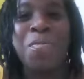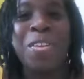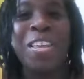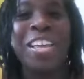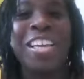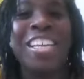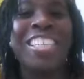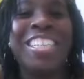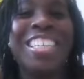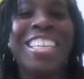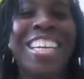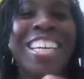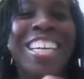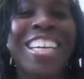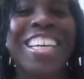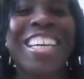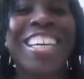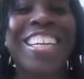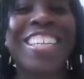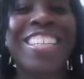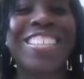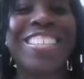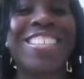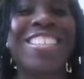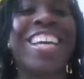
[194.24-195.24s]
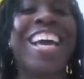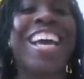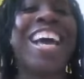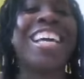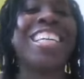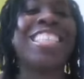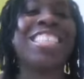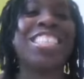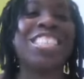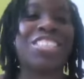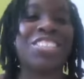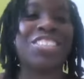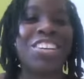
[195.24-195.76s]
been your
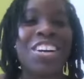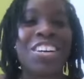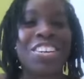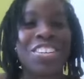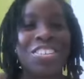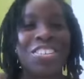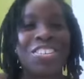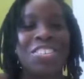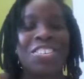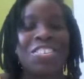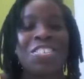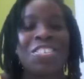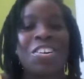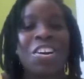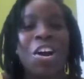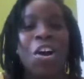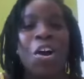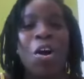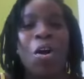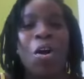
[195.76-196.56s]
guys' struggle